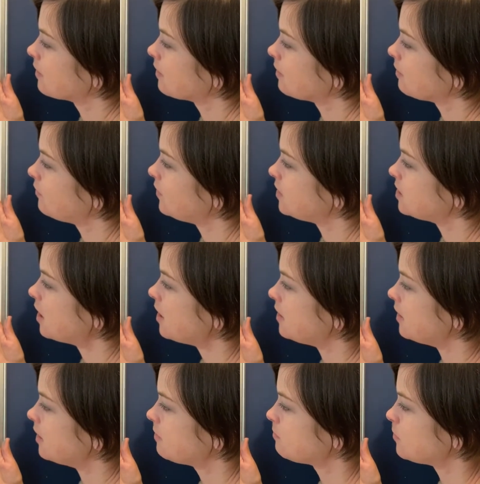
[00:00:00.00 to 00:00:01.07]

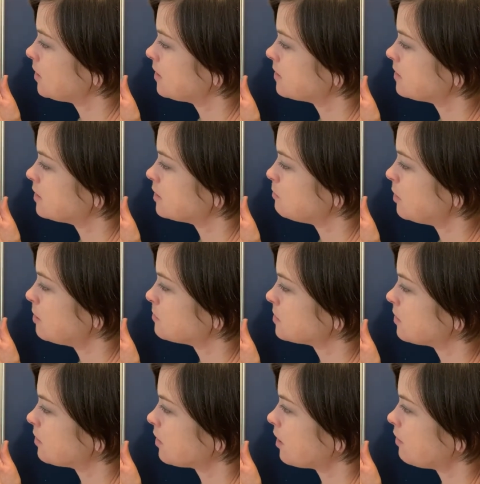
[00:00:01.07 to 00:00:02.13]
vagina because the sperm's
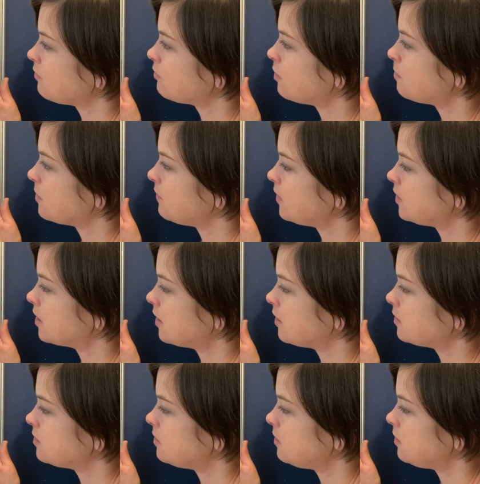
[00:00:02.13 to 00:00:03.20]
got to go from the vagina
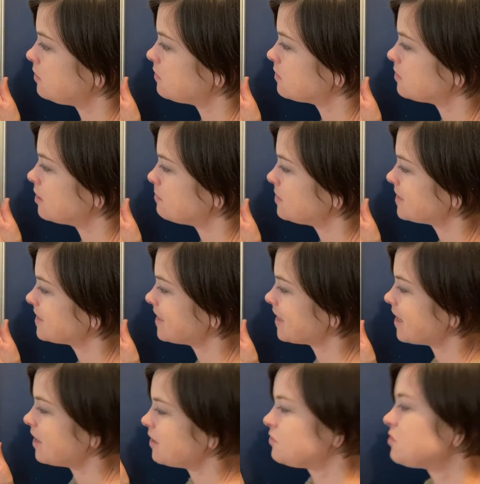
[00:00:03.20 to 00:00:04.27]
to the uterus. So I'm just going to
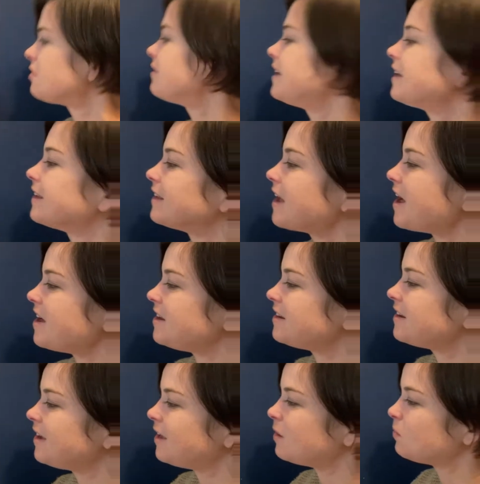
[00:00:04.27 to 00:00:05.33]
kind of draw a little line.
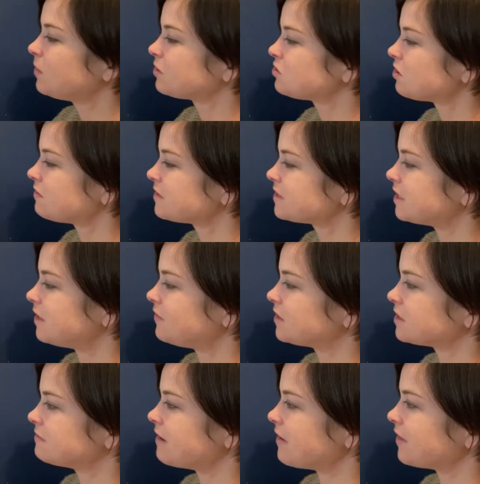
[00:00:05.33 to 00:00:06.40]
We'll draw a
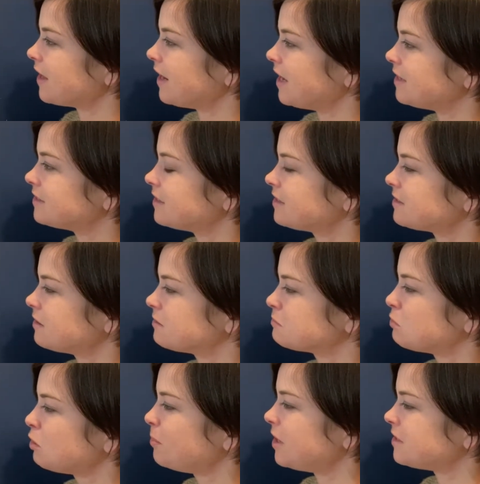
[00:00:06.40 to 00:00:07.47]
cervix around that later so
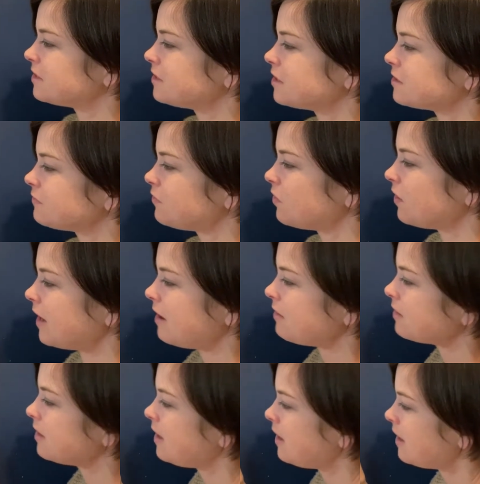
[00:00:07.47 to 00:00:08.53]
small person doesn't fall
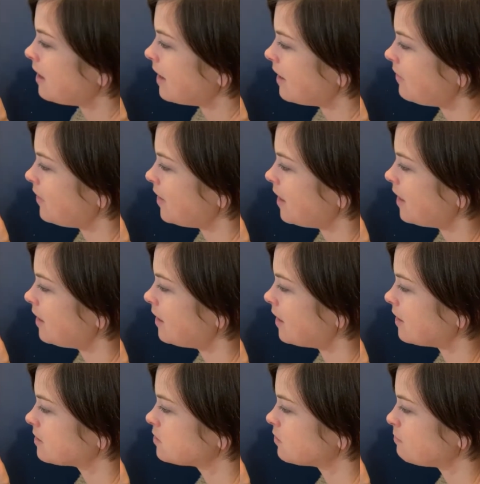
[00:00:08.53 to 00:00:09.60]
out. And then
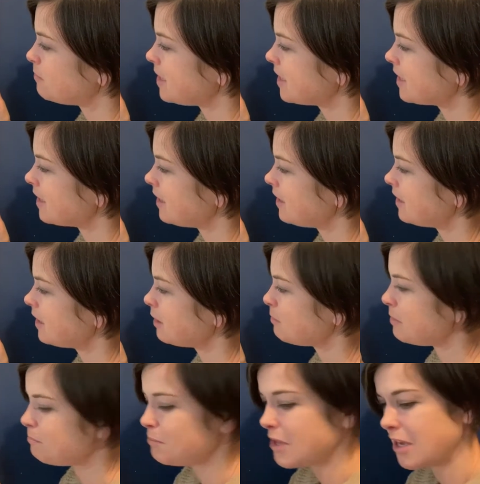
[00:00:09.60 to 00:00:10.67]
I'll sort of make it a little
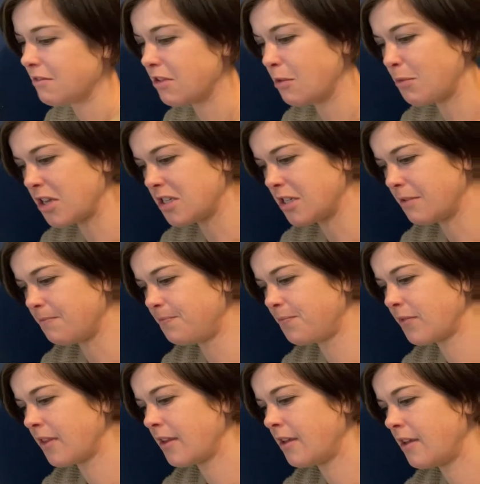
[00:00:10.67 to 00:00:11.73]
bit bigger at the bottom,
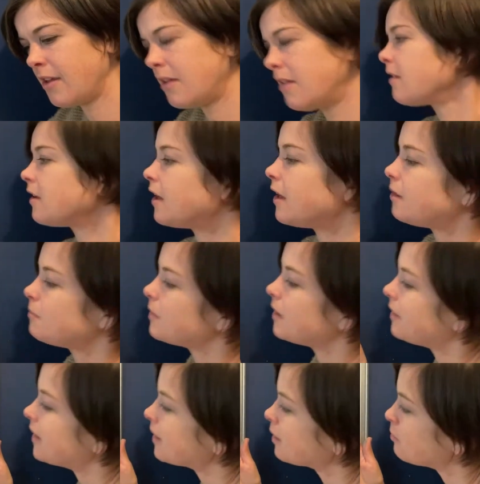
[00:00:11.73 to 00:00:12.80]
and
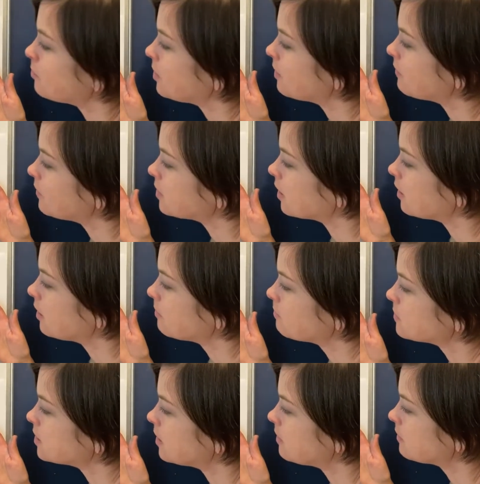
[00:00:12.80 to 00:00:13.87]
that can be the vagina.
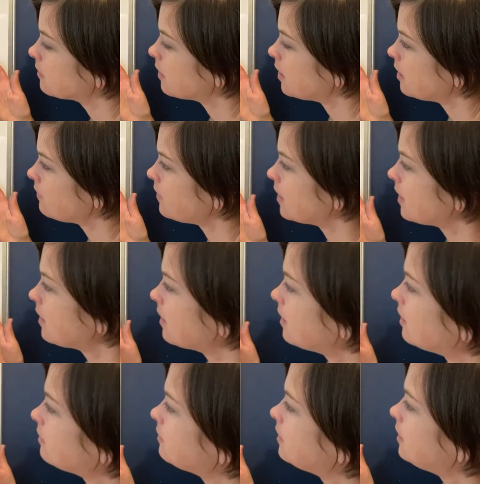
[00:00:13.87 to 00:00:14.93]
So it's kind of like a